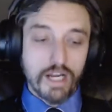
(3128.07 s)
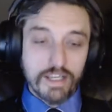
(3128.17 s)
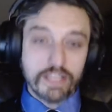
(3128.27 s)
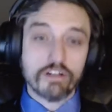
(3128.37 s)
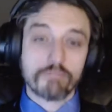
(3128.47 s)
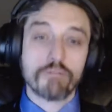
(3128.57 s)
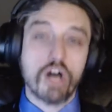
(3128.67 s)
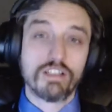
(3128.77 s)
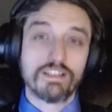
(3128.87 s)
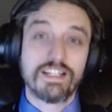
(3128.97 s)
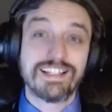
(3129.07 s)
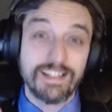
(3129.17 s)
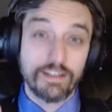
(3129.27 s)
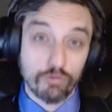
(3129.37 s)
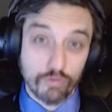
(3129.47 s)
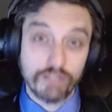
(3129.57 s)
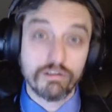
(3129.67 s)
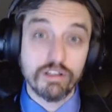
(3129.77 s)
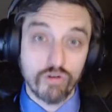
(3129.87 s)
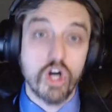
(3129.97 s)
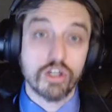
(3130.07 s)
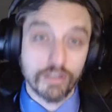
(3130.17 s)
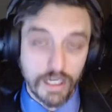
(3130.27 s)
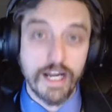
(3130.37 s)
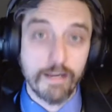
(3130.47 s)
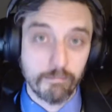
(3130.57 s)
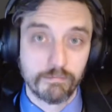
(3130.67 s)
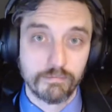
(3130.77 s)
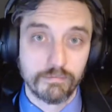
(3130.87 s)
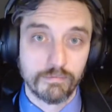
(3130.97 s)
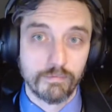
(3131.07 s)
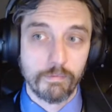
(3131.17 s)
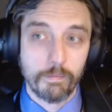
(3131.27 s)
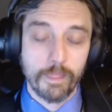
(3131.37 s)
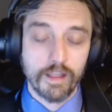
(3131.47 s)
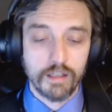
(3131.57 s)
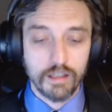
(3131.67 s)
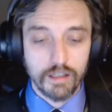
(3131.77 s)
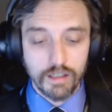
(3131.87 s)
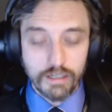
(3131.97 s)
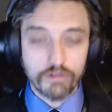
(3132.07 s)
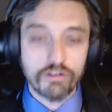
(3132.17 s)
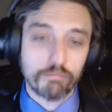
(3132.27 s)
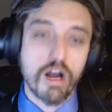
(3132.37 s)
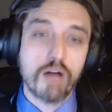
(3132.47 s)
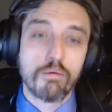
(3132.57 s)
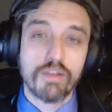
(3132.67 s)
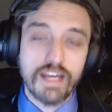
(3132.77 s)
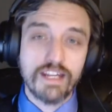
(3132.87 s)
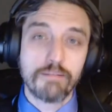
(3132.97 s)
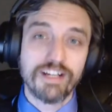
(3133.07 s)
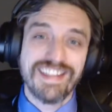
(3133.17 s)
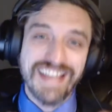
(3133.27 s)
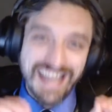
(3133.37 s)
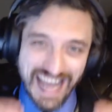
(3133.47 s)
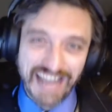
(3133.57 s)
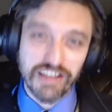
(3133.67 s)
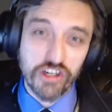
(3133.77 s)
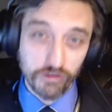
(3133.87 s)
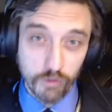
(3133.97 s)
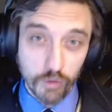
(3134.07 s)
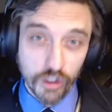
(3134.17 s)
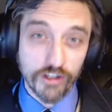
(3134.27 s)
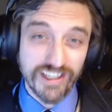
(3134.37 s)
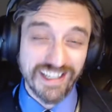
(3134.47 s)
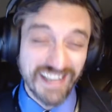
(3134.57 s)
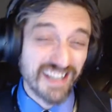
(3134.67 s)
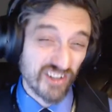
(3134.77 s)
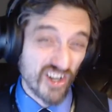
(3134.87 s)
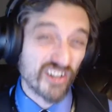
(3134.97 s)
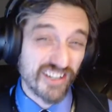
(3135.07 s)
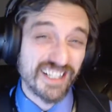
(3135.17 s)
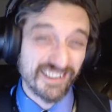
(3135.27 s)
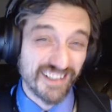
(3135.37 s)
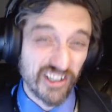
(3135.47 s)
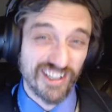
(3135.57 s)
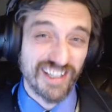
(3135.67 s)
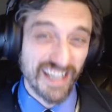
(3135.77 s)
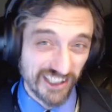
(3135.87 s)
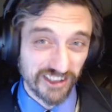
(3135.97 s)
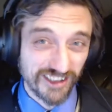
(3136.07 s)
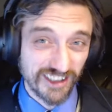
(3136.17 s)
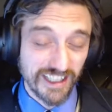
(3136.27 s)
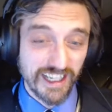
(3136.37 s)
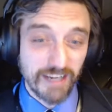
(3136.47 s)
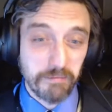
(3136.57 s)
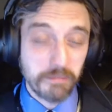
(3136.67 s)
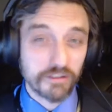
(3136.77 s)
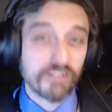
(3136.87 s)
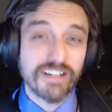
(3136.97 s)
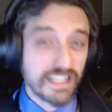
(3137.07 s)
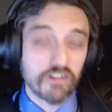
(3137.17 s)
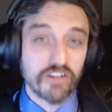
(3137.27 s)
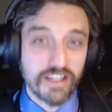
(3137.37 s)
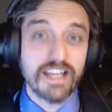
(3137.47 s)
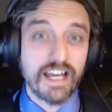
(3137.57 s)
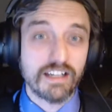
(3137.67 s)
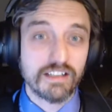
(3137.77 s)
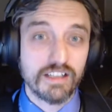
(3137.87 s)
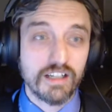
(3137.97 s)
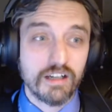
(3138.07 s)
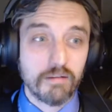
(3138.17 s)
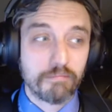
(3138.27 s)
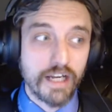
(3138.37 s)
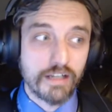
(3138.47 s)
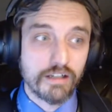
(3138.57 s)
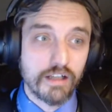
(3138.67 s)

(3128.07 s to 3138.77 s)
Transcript: a year in politics is a really long time. Yeah. Here's the problem with any plan that actually works it takes longer than an election cycle. People don't like hearing that. But